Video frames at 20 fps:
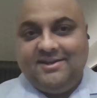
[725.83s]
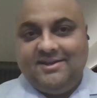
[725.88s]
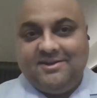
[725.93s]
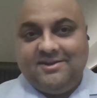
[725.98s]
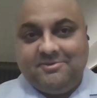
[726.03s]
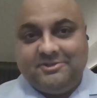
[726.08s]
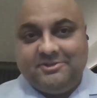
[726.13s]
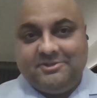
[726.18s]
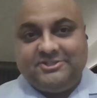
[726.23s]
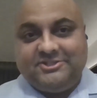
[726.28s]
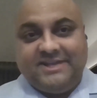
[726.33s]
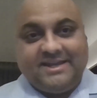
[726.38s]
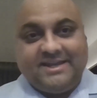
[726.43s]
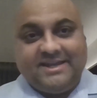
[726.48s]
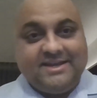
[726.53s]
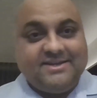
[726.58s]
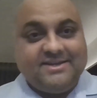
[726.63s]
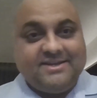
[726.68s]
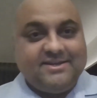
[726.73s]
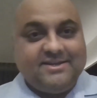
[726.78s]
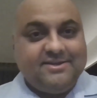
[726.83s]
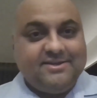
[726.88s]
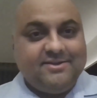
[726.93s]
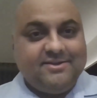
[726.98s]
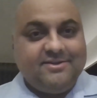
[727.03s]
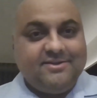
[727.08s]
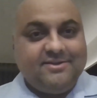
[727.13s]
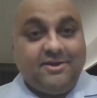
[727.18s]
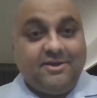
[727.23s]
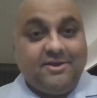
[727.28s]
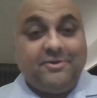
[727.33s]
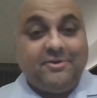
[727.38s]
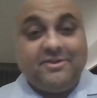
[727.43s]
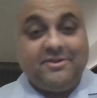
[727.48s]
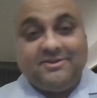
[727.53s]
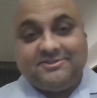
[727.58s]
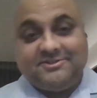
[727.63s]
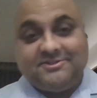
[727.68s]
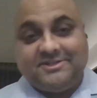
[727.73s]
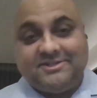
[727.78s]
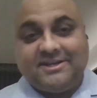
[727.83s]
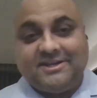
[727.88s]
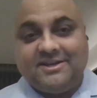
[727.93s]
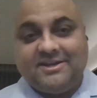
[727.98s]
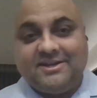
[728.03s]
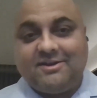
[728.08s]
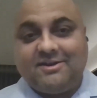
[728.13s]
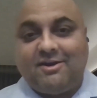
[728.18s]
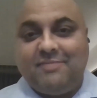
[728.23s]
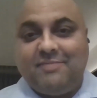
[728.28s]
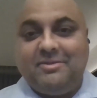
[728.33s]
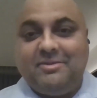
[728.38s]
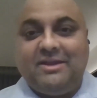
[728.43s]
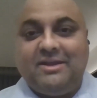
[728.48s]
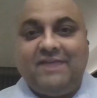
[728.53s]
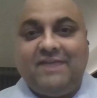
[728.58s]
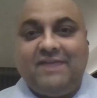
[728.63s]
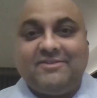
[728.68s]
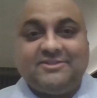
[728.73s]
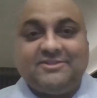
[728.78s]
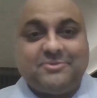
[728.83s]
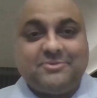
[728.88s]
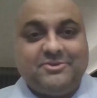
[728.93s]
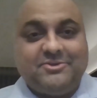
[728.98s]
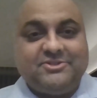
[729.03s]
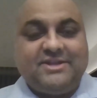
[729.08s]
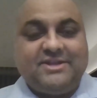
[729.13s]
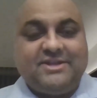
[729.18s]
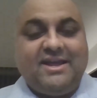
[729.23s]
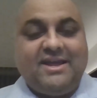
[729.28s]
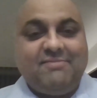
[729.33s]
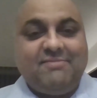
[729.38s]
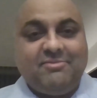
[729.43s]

We're sticking to, they're sticking to carbon life because it's what we understand,